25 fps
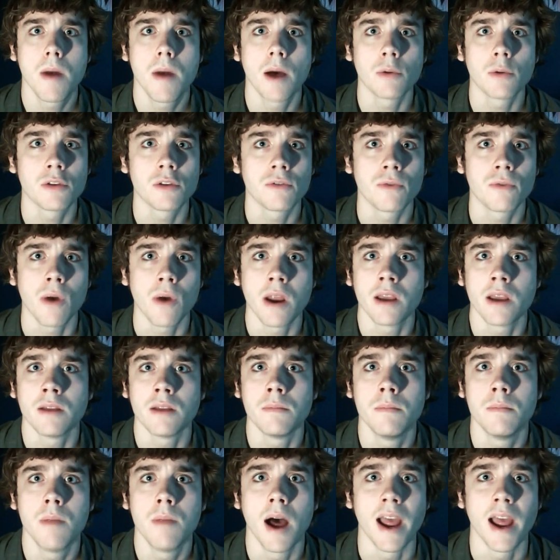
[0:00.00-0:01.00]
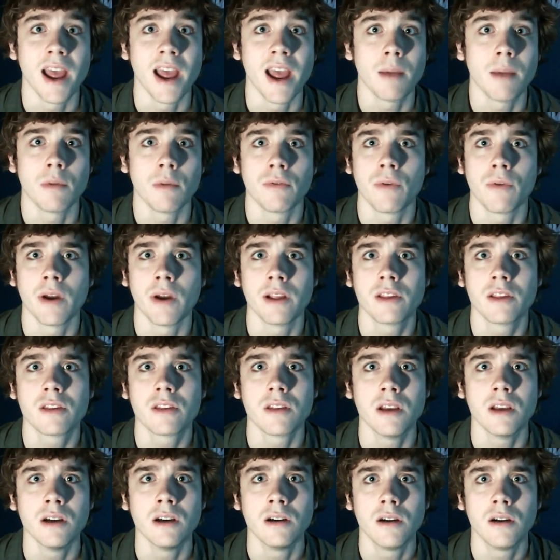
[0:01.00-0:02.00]
I was afraid. I am afraid
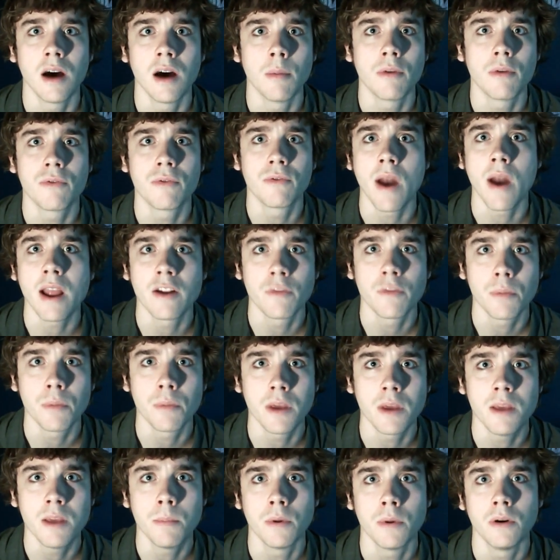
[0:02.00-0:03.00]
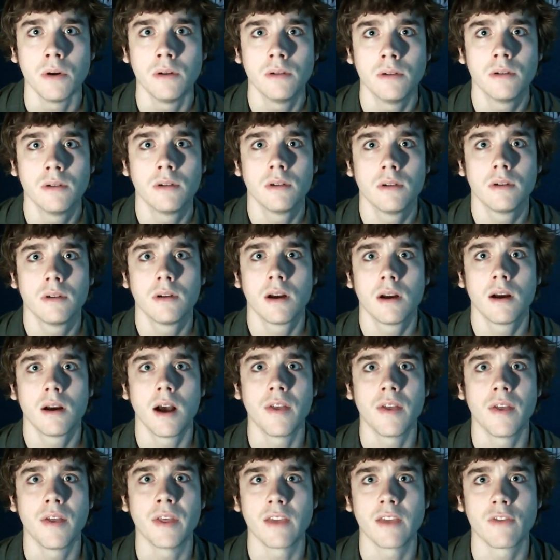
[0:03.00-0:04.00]
still. I'm afraid of people.
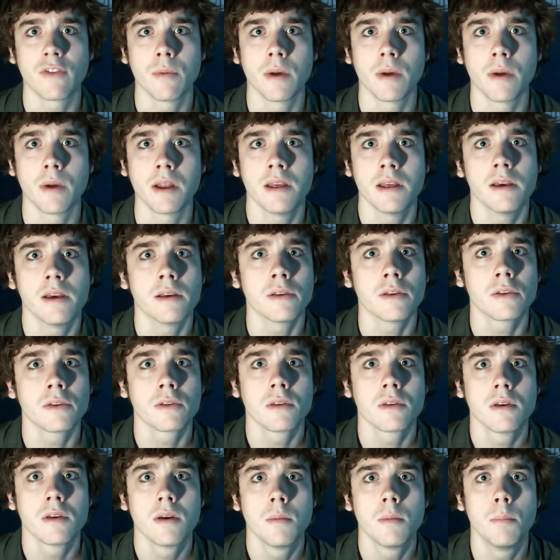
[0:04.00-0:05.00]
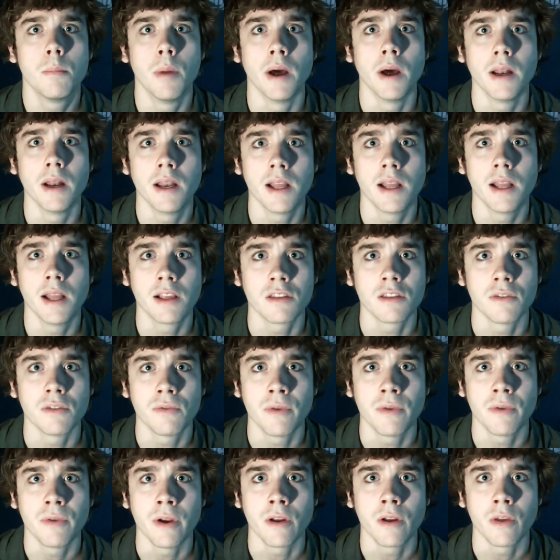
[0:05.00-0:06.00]
I think everybody is. But it's the
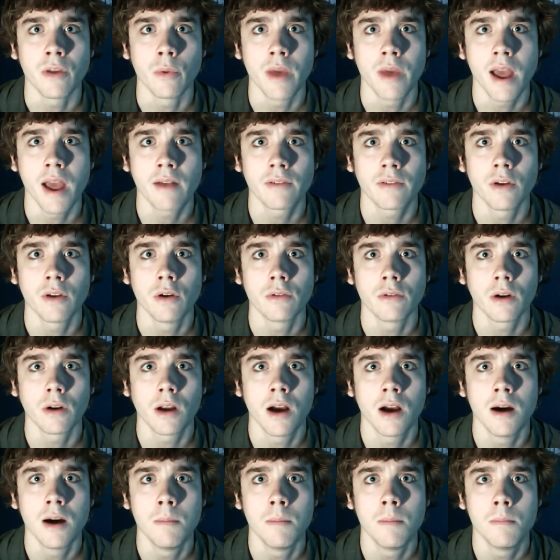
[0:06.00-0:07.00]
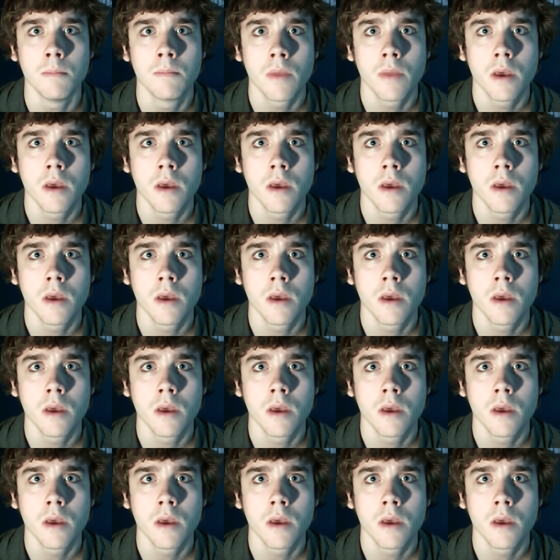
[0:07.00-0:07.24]
fear that we have to overcome.